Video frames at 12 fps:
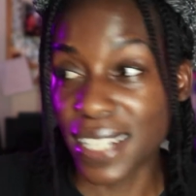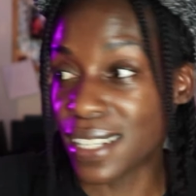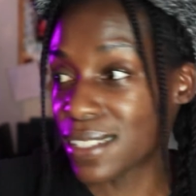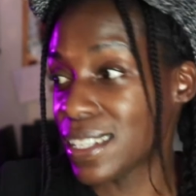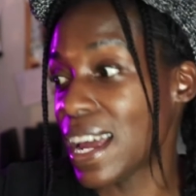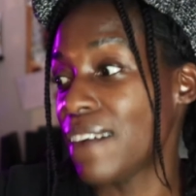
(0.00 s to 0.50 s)
It
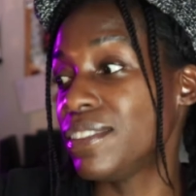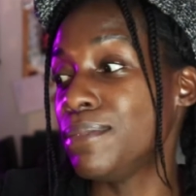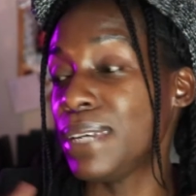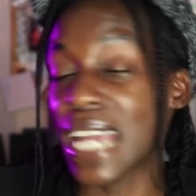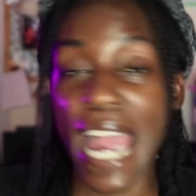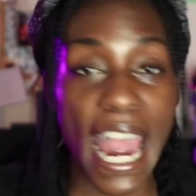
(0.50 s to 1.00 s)
doesn't have
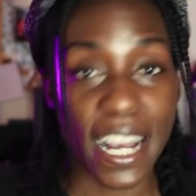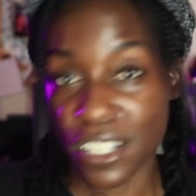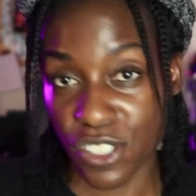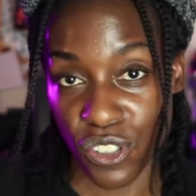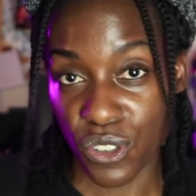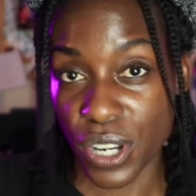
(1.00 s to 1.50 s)
to be
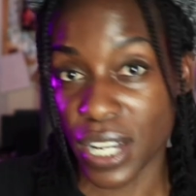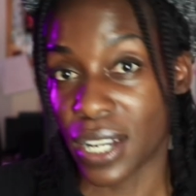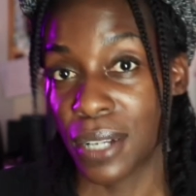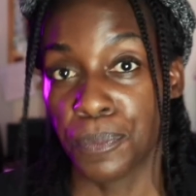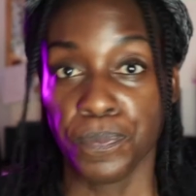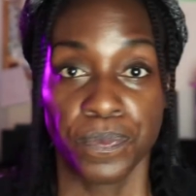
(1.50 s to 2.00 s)

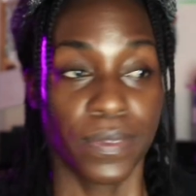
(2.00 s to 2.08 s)
extra.